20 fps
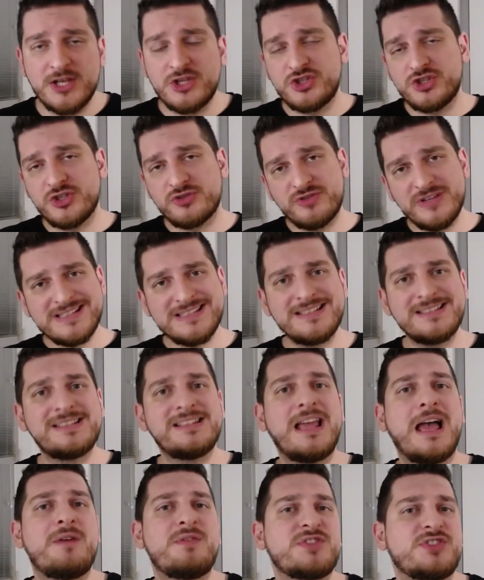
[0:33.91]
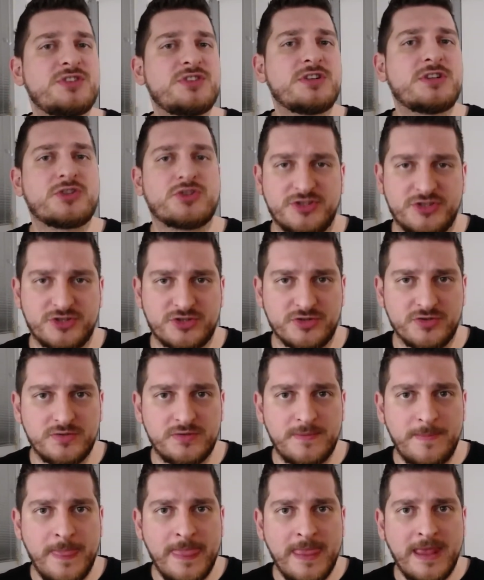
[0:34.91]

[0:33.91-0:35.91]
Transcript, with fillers: So recently I was on a crossroad.